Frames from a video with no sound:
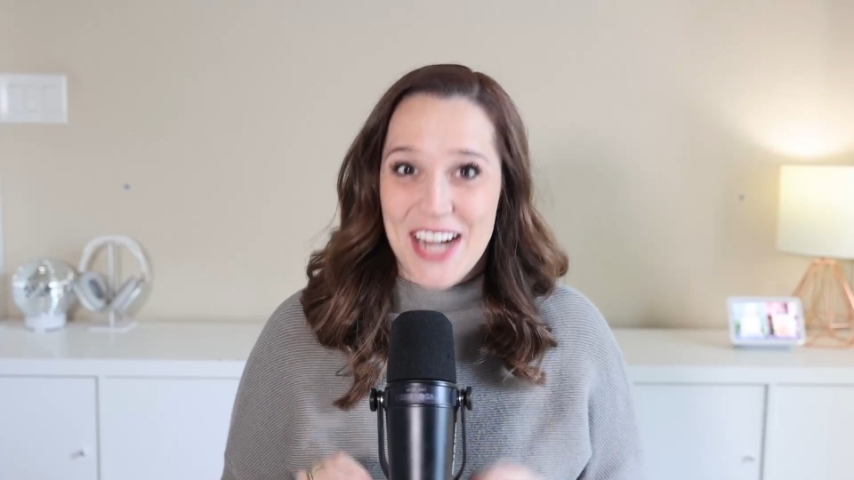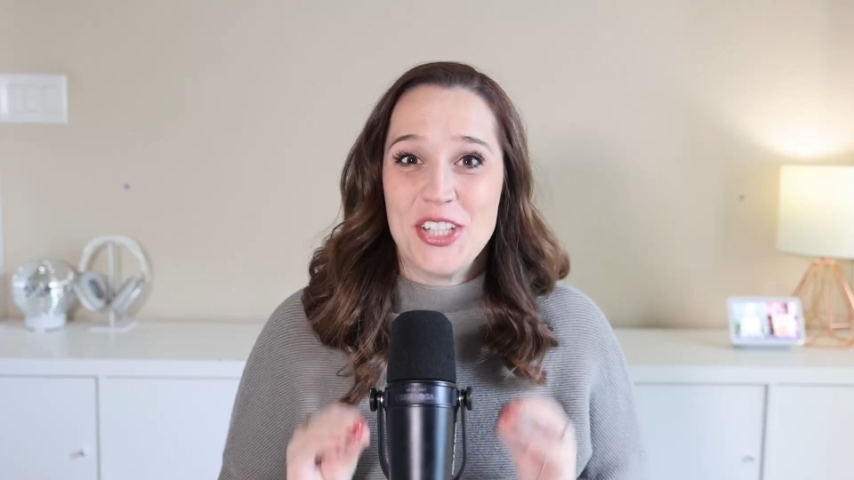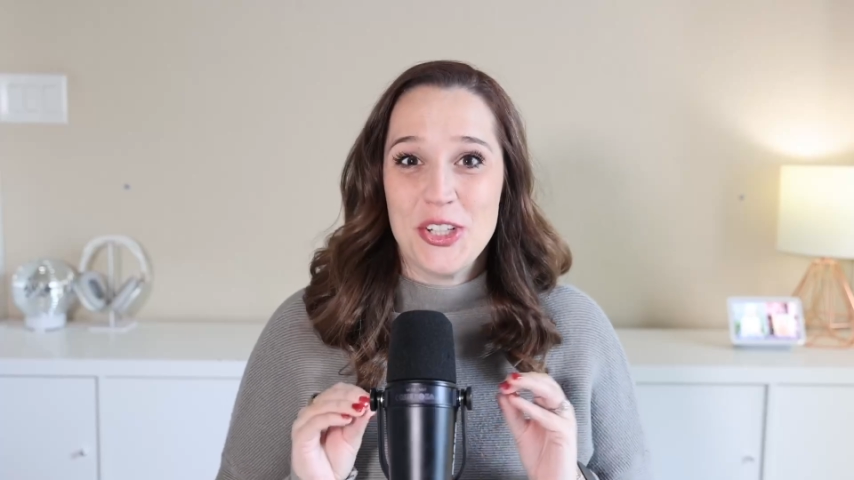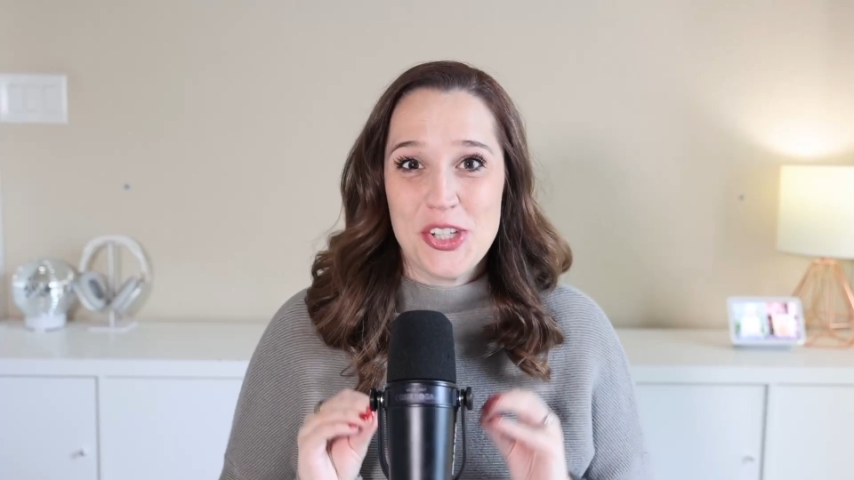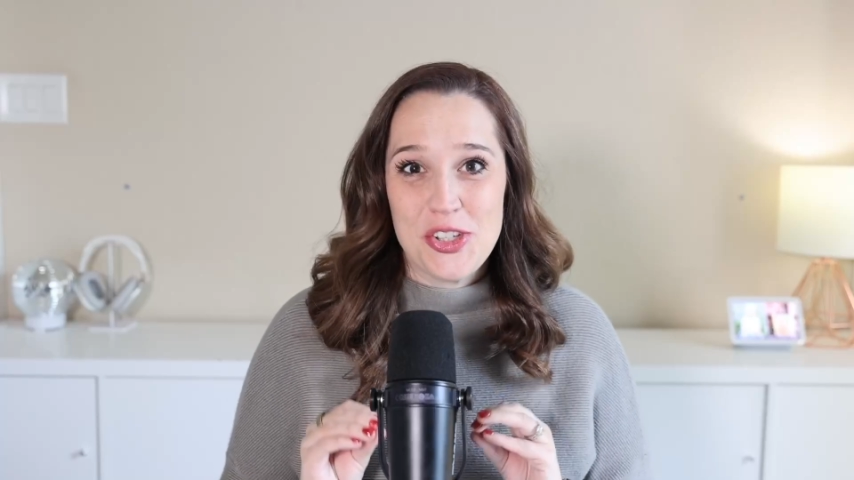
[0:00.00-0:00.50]
your
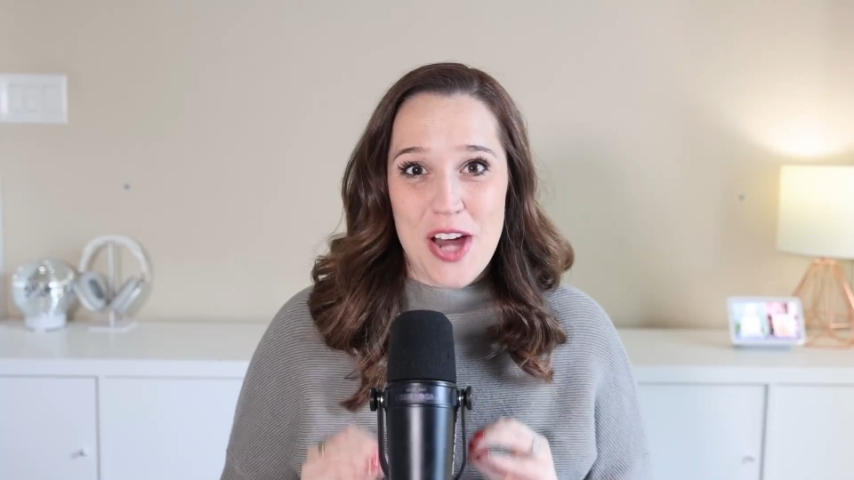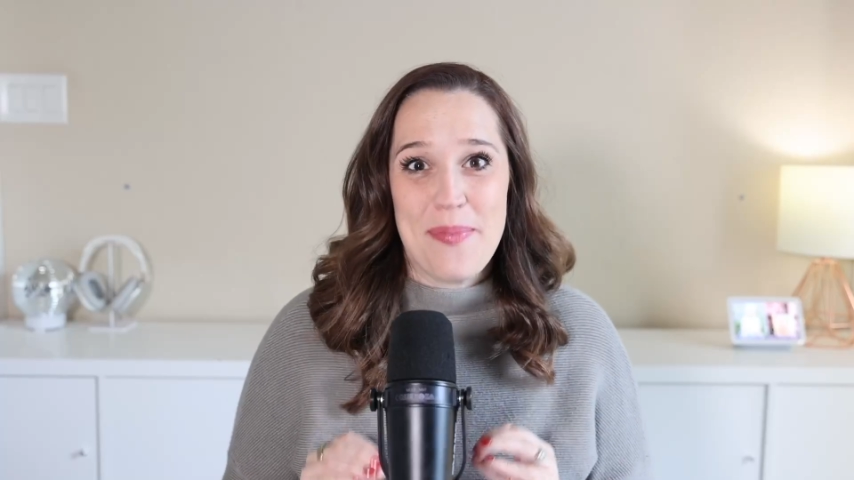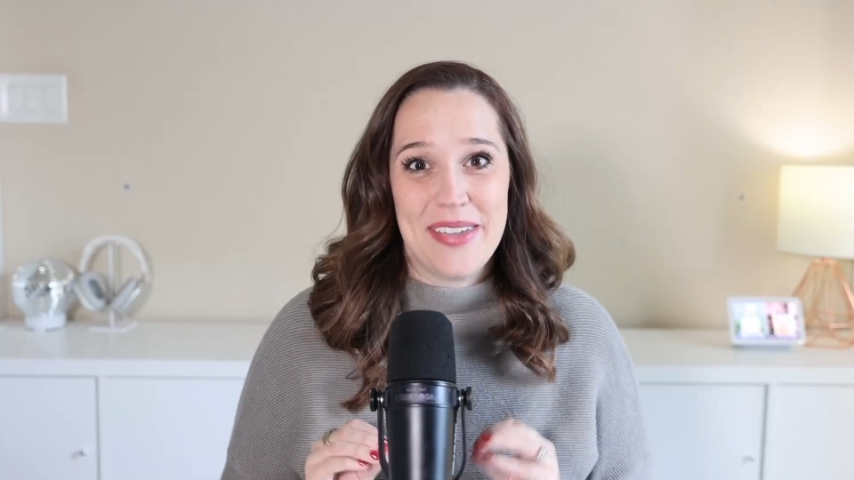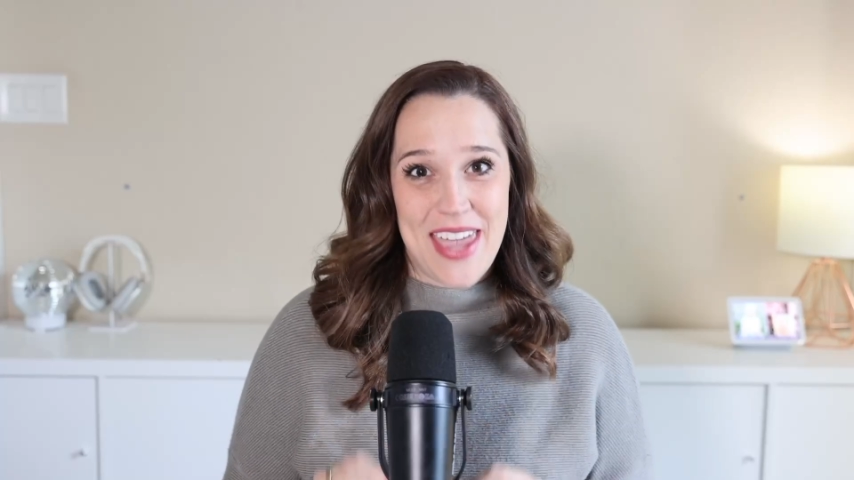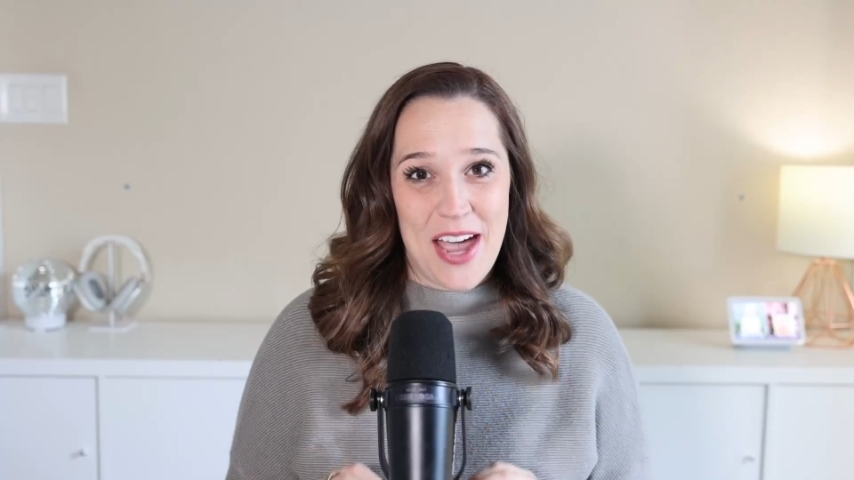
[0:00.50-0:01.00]
Stripe
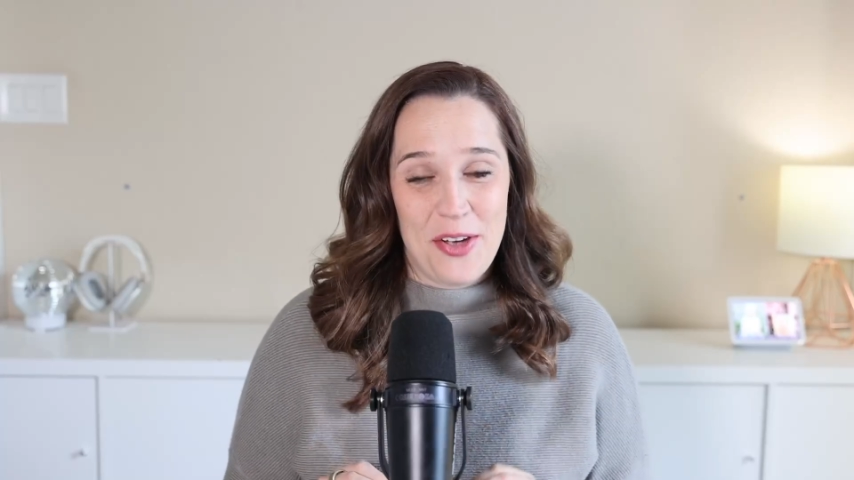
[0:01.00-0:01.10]
account,